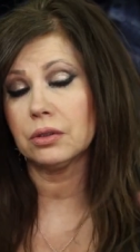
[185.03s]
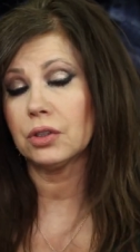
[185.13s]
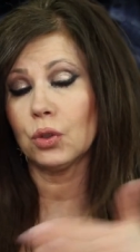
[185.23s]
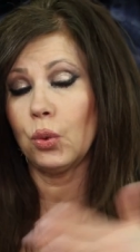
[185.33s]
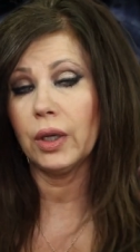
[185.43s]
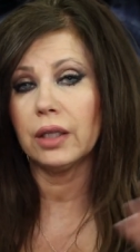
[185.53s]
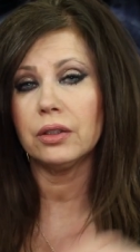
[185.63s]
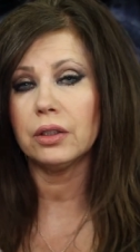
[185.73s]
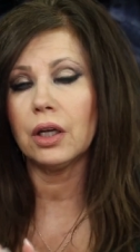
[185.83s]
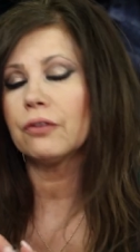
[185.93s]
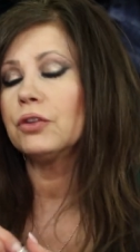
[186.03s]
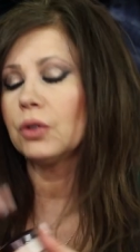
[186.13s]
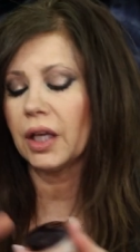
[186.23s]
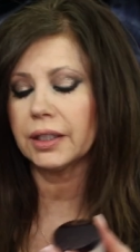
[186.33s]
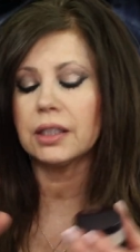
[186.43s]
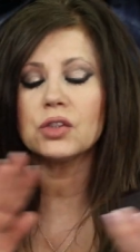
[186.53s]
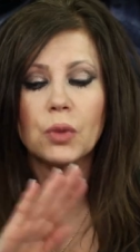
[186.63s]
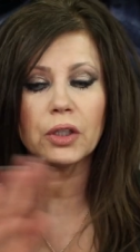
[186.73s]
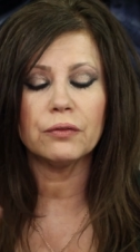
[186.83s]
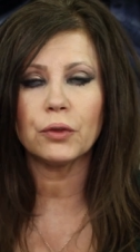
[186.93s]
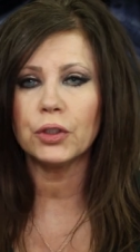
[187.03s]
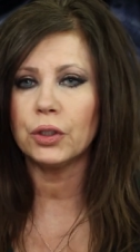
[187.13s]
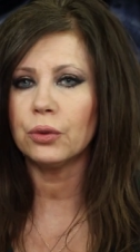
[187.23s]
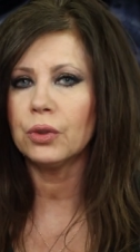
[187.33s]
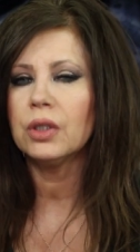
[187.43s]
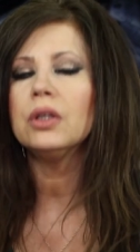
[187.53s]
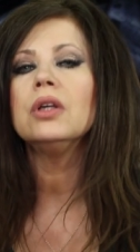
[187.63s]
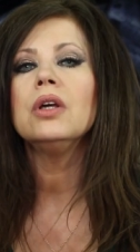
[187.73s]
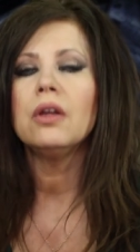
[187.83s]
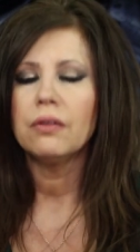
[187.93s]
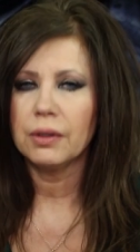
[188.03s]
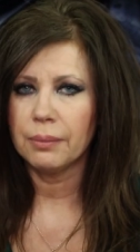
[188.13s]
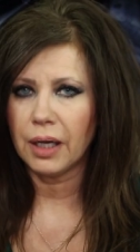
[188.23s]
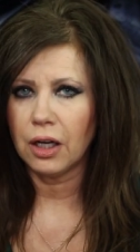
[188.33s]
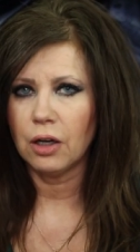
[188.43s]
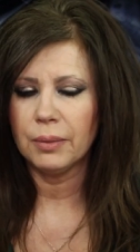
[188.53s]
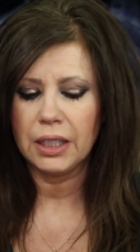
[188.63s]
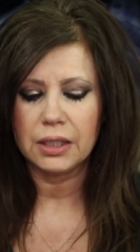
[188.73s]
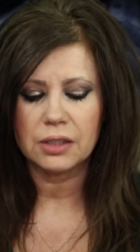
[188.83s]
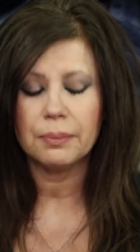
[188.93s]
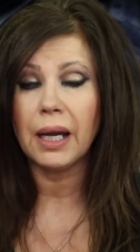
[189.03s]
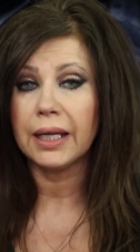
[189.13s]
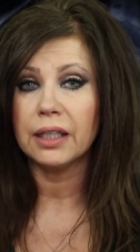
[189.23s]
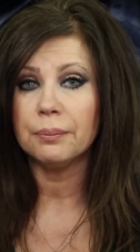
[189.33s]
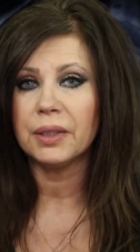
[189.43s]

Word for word: to quit, you know, if you like it, it's working for you, then by all means buy it.